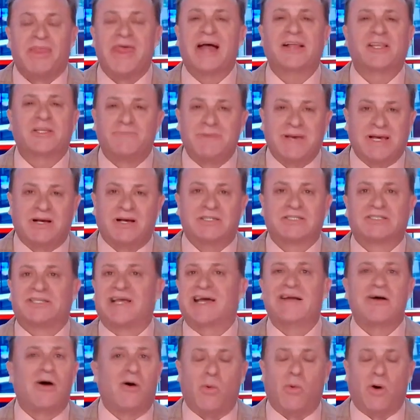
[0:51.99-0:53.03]
That's because
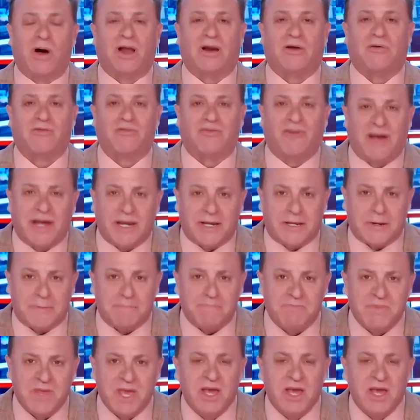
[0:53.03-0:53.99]
they don't want to find it.